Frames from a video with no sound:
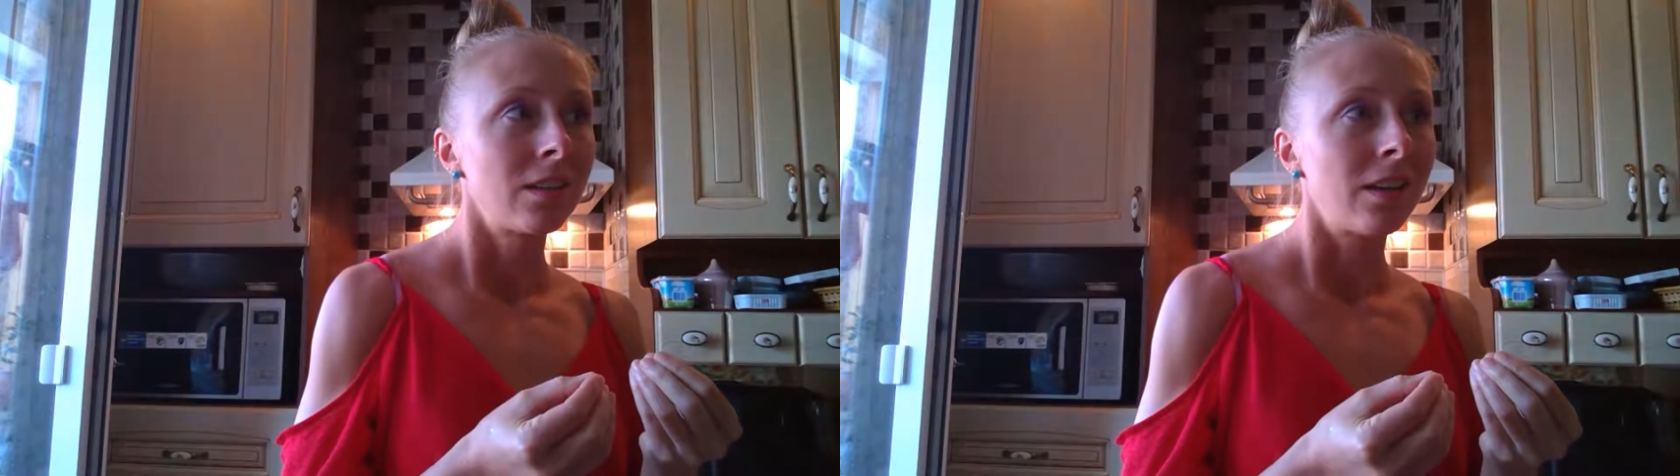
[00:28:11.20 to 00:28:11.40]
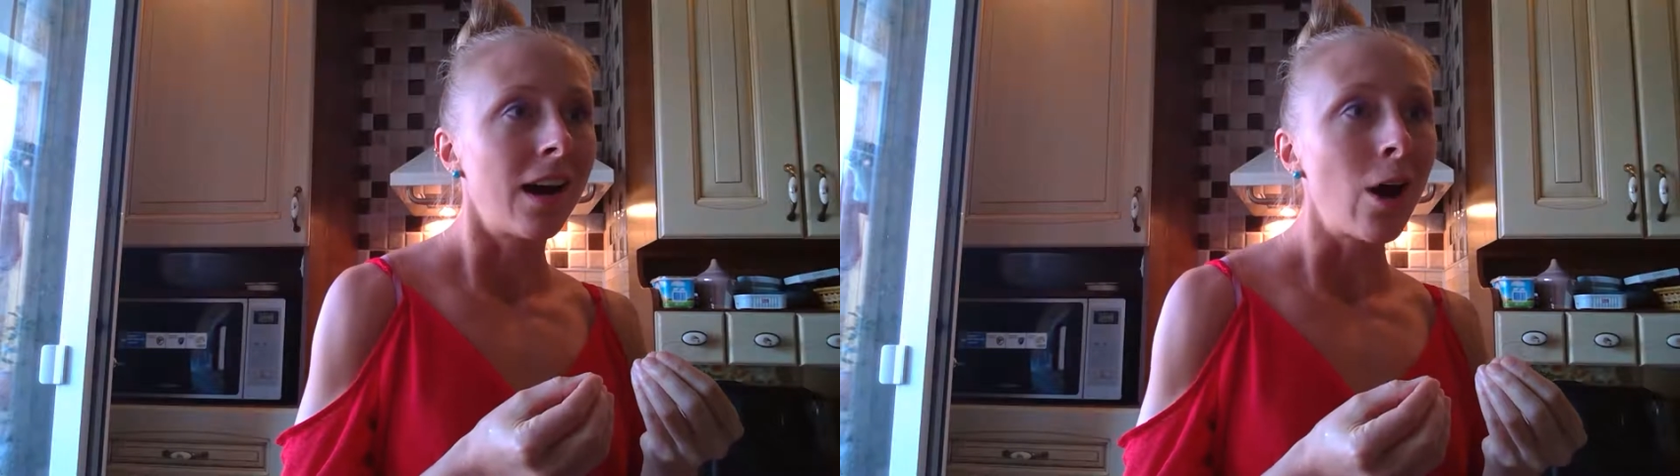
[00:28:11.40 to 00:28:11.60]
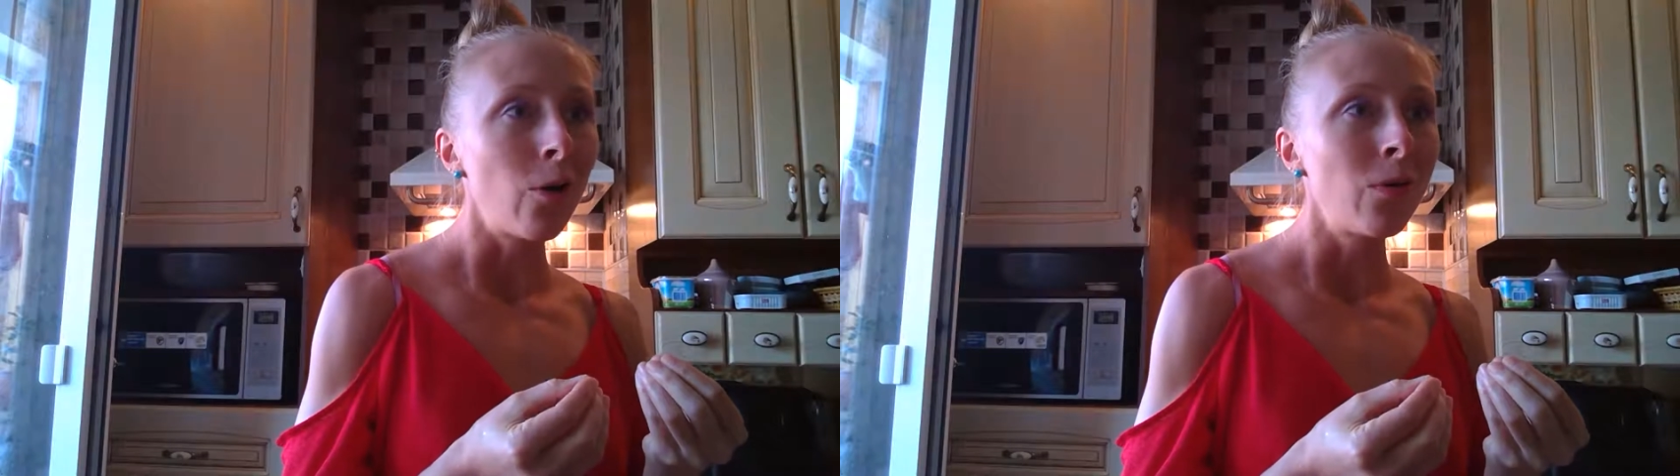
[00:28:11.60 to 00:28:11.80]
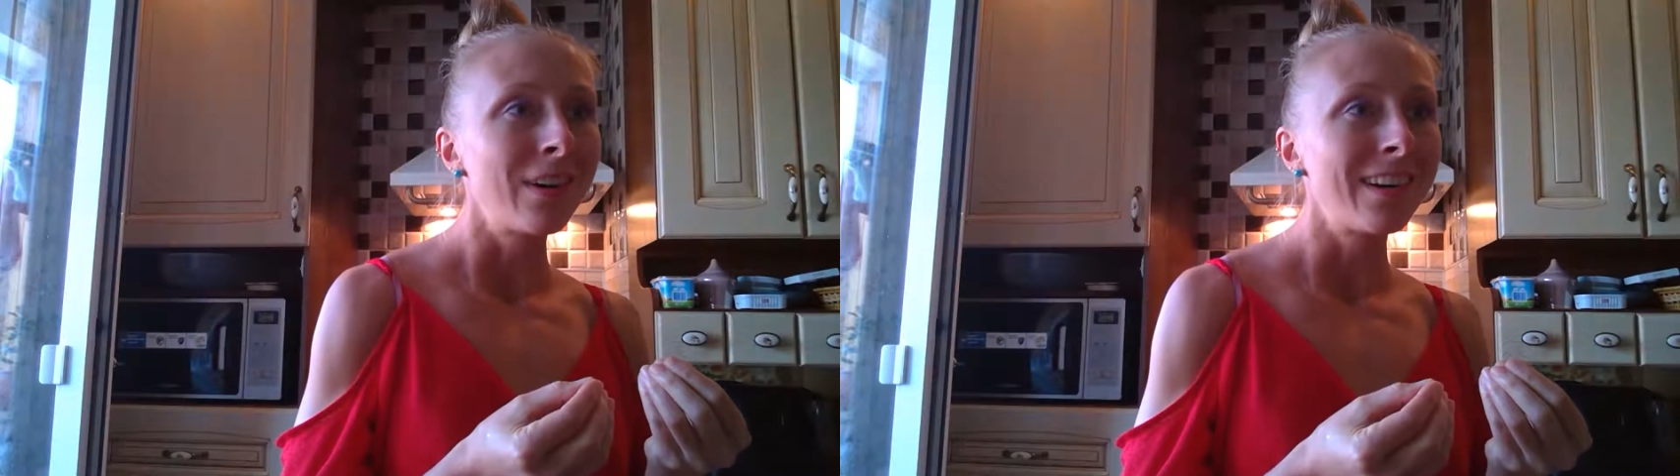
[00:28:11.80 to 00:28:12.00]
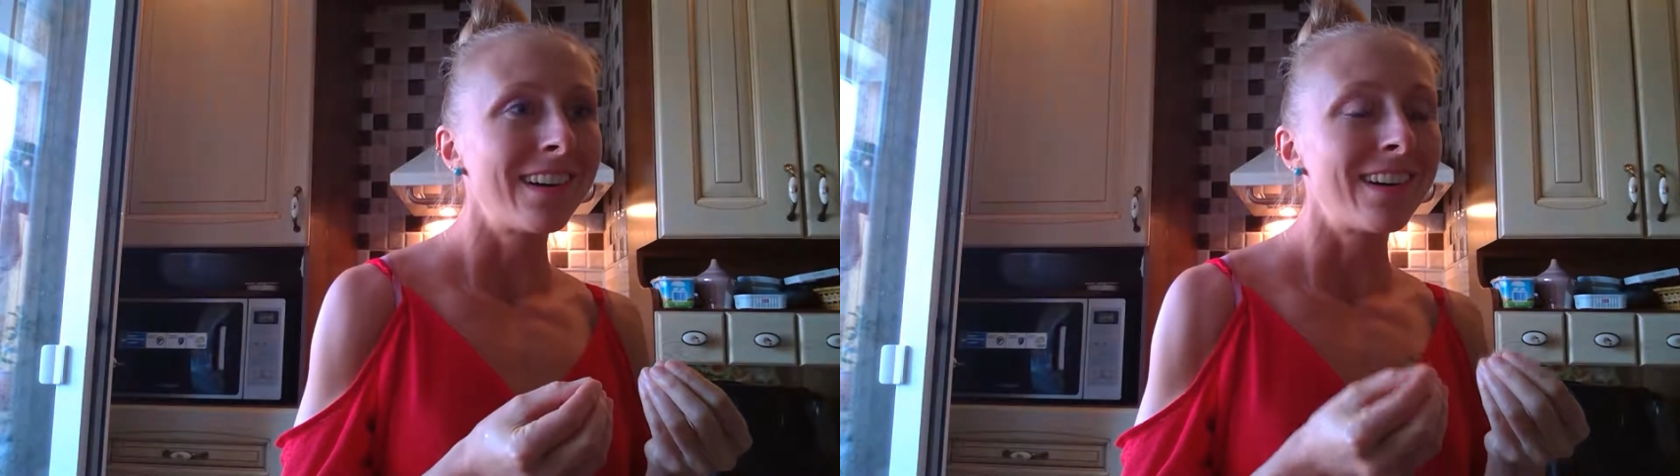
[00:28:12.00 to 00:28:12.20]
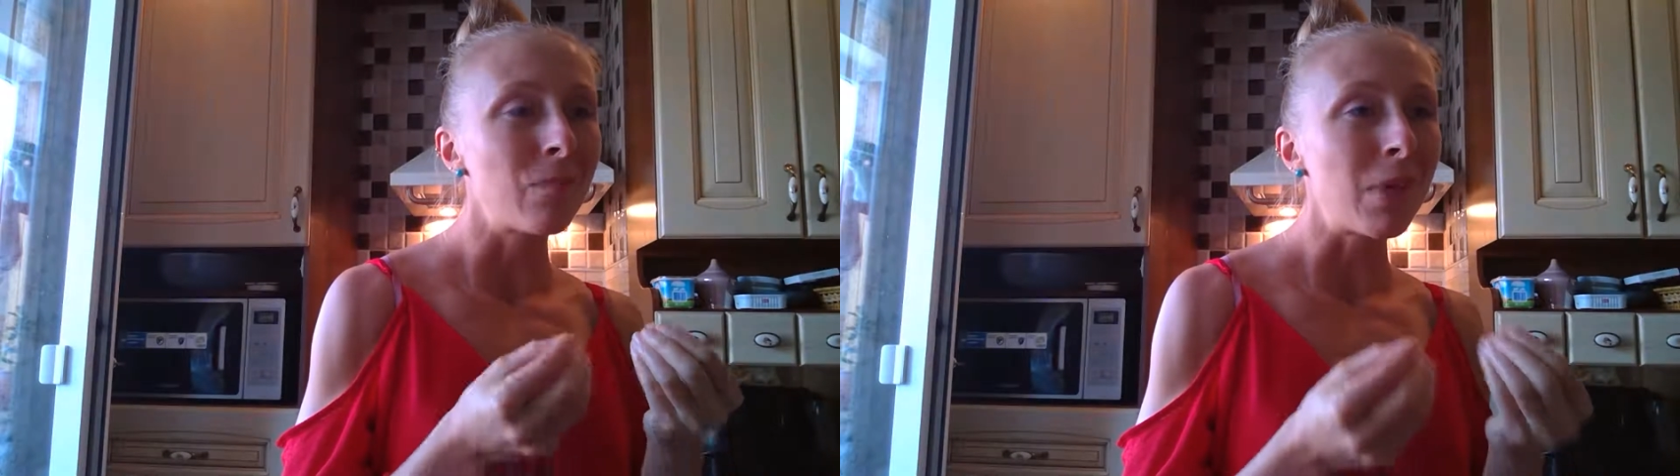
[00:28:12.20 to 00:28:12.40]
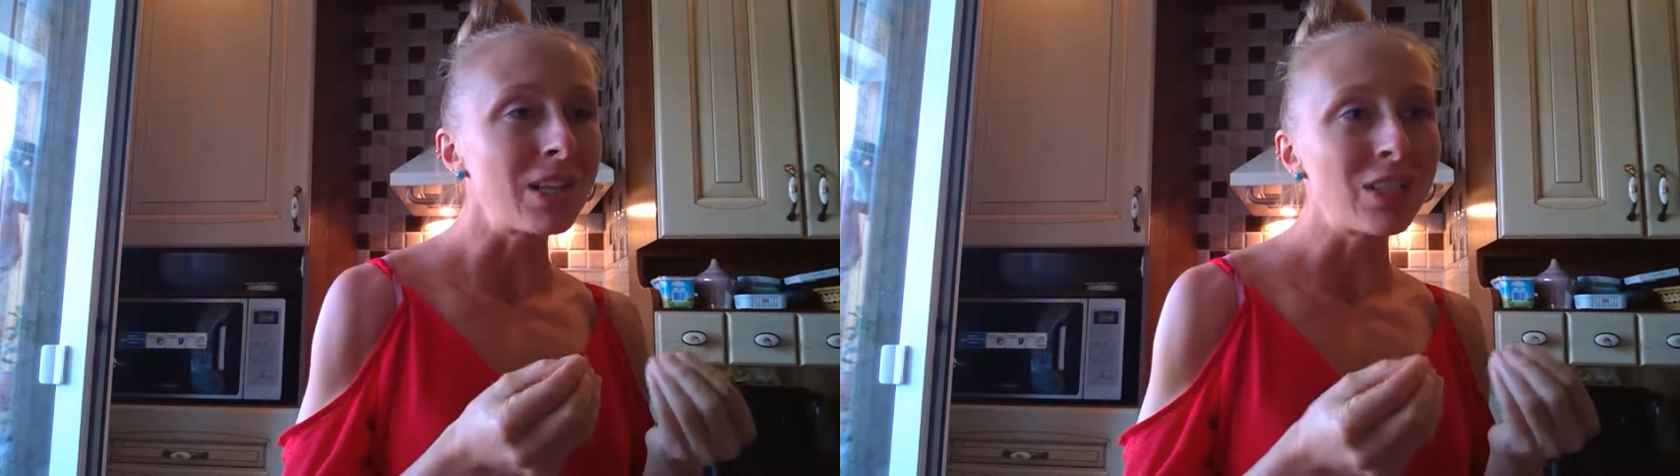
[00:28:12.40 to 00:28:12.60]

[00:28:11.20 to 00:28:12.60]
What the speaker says: how much